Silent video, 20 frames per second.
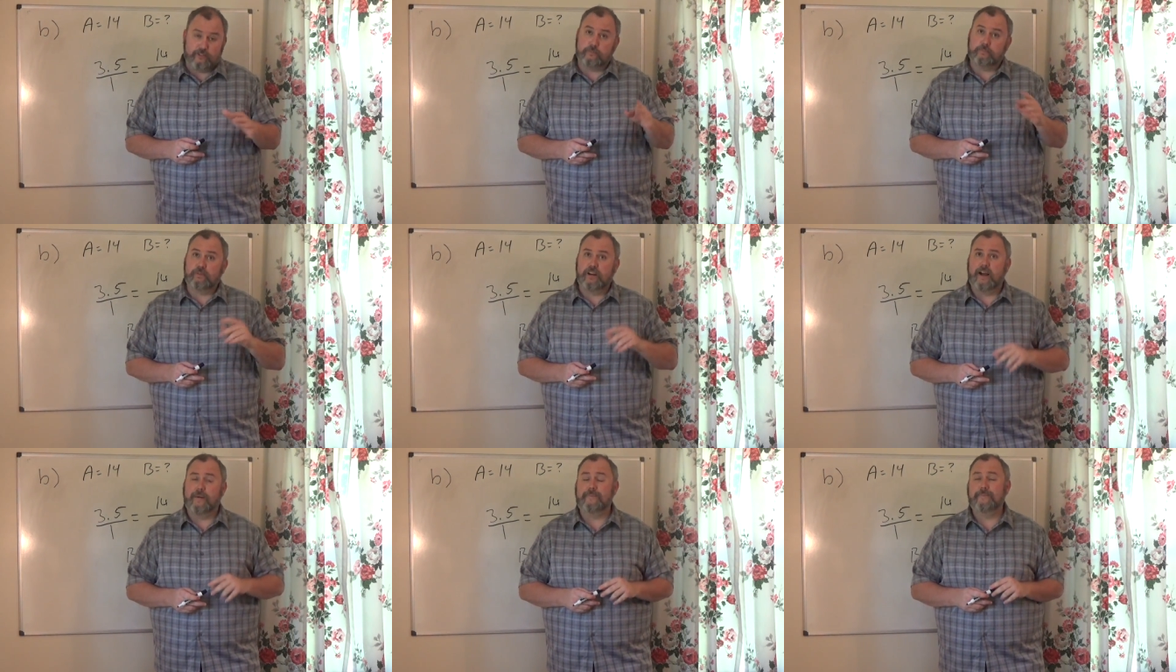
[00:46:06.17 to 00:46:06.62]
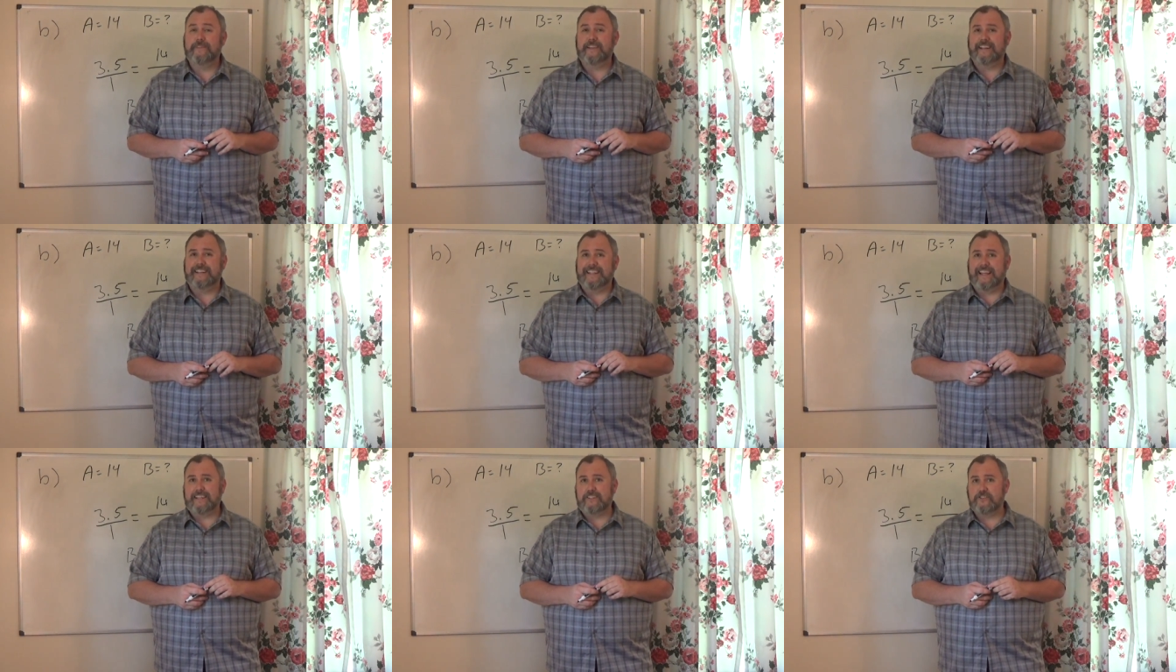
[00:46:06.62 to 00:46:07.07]
a problem that
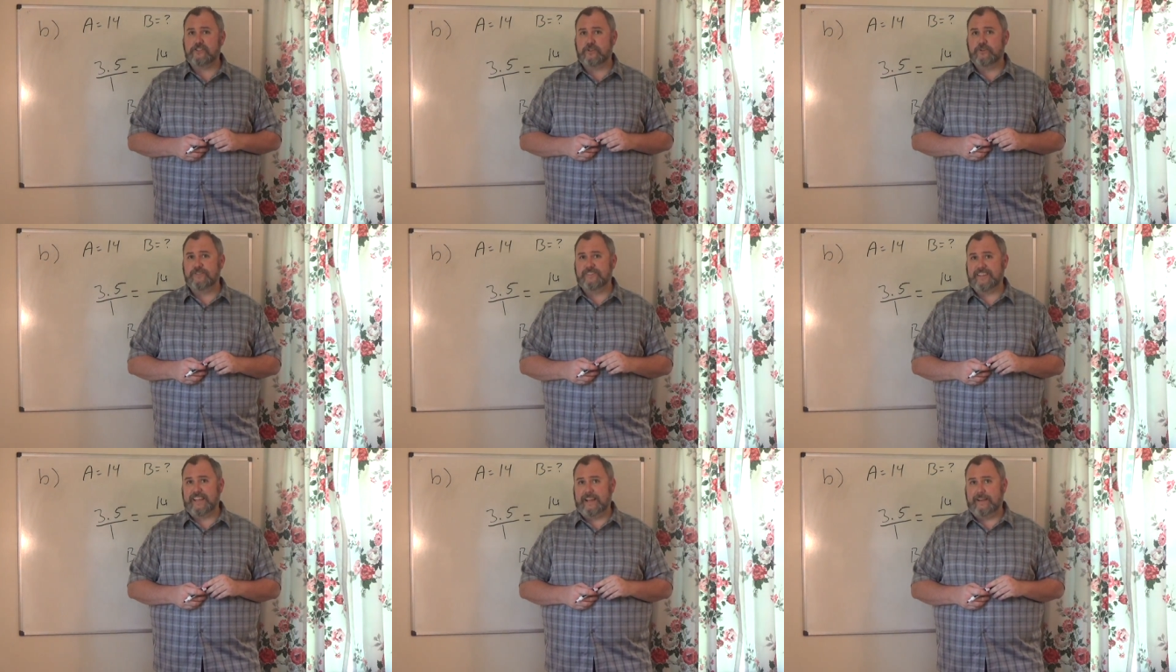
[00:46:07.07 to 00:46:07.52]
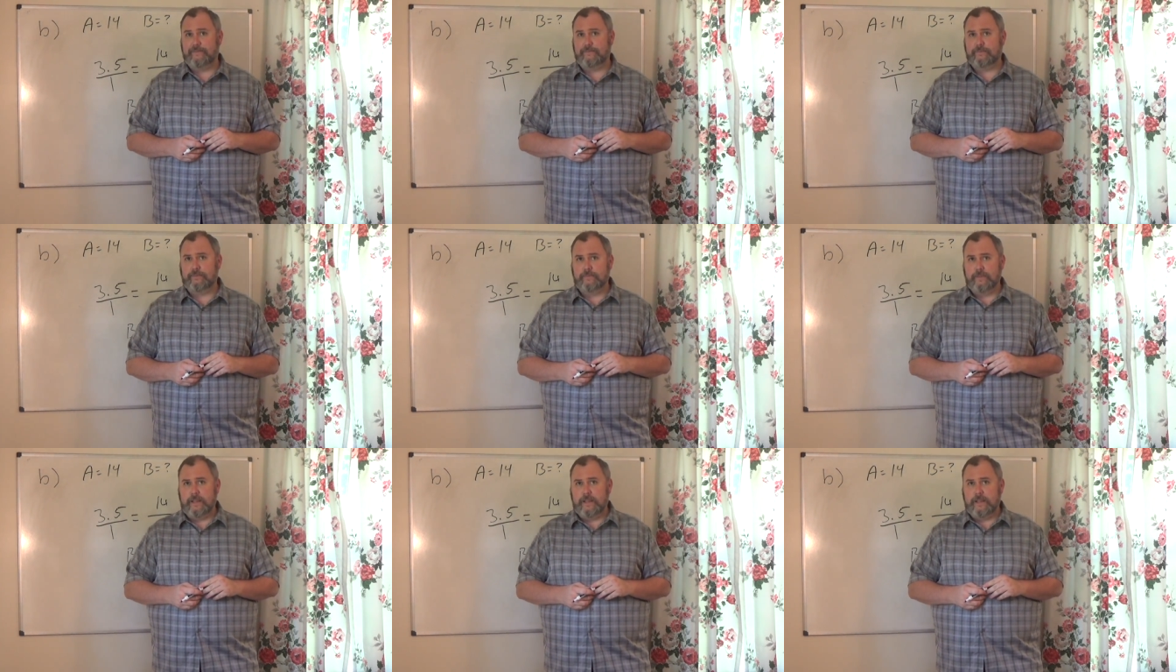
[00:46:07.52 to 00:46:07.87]
a lot of students have